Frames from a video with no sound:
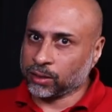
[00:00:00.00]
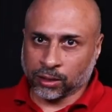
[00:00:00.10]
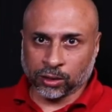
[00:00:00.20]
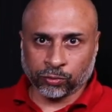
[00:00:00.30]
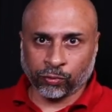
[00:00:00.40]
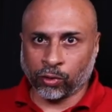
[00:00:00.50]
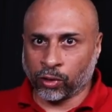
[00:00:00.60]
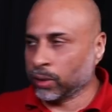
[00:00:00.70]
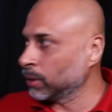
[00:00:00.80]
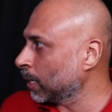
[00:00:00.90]
sense
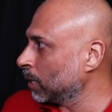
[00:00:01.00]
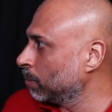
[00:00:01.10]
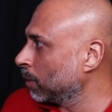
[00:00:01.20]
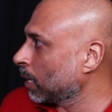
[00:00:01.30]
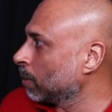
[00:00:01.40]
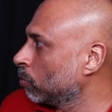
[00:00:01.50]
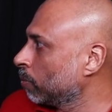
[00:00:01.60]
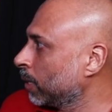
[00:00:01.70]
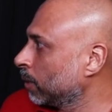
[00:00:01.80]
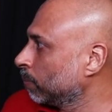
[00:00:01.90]
for the animal eye
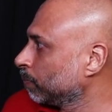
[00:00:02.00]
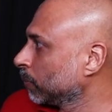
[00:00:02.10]
movement.